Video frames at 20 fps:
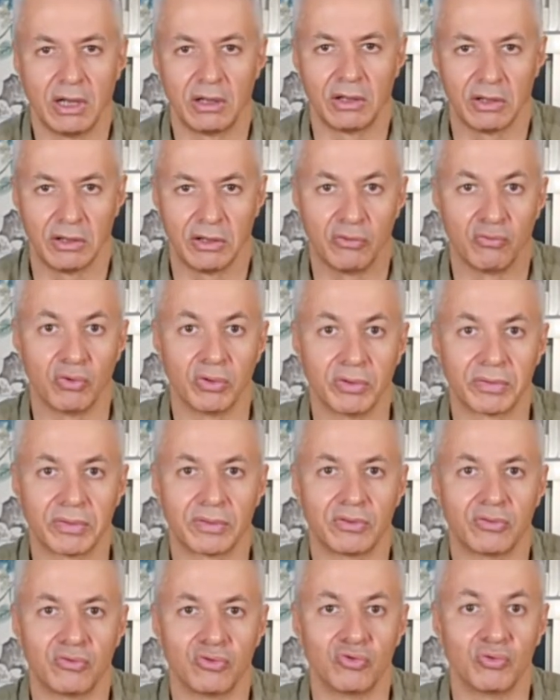he wants
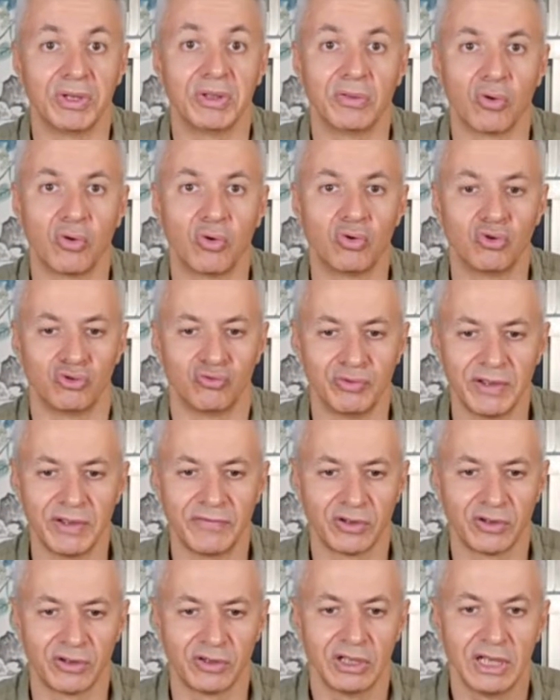to drink the whole
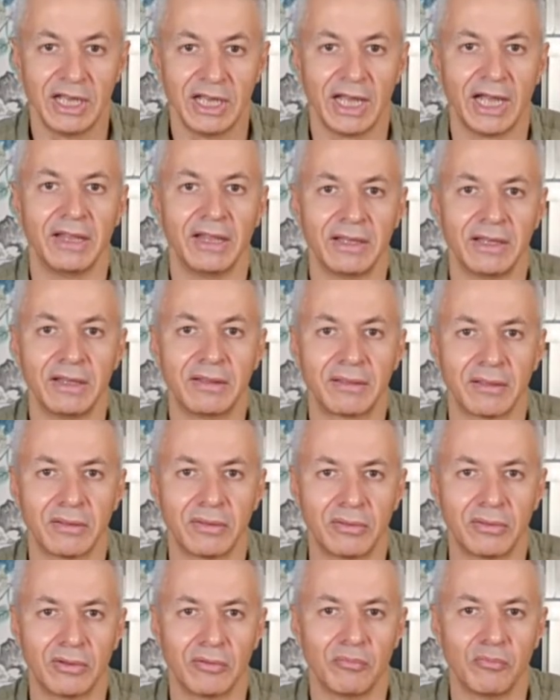river, and it's
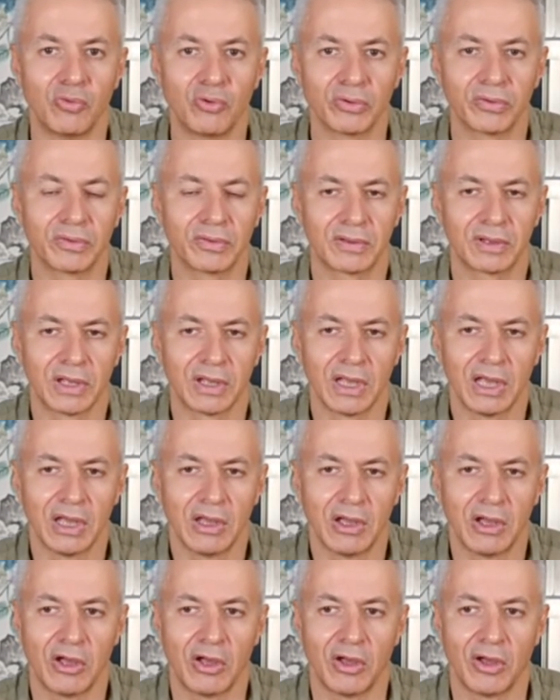the most
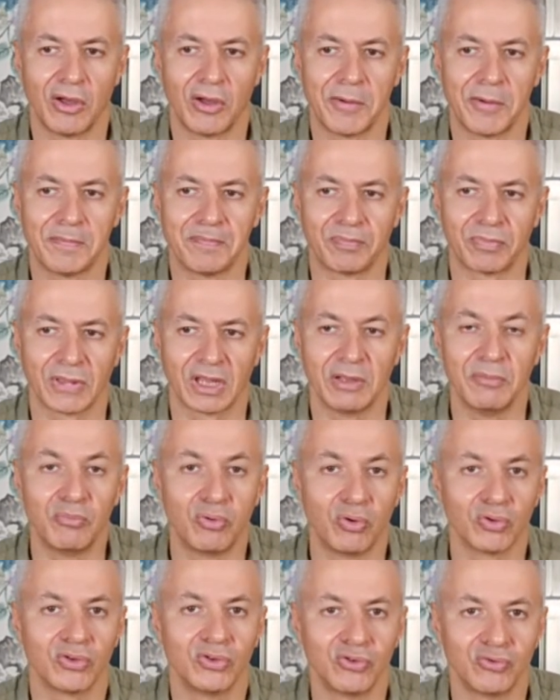
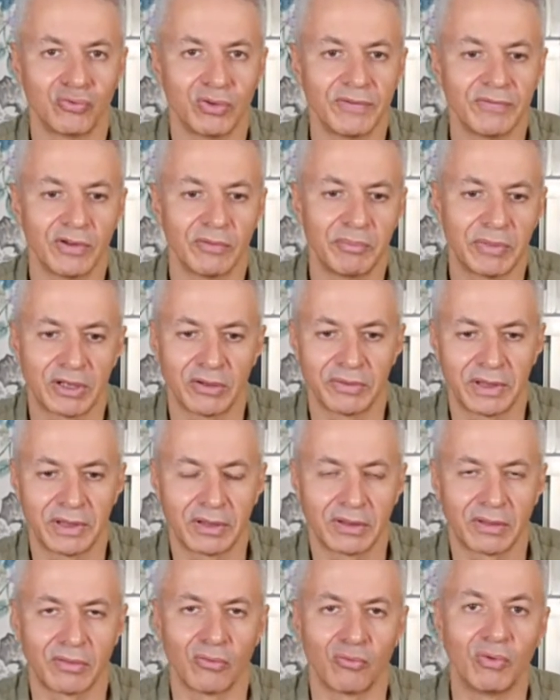important river because it's
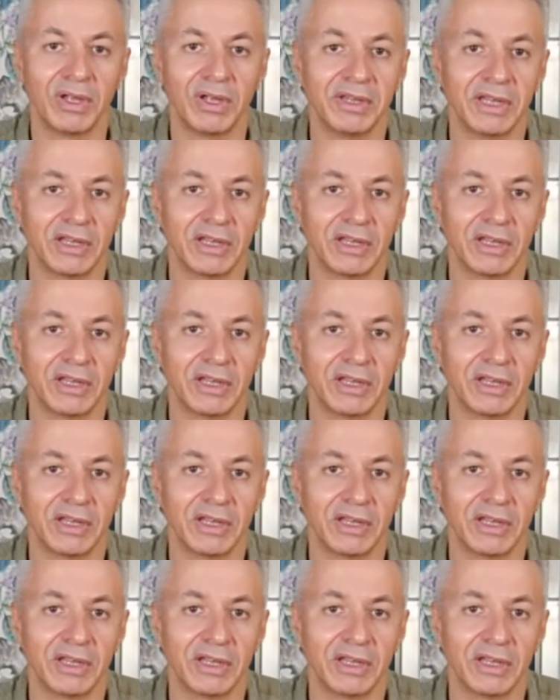the one that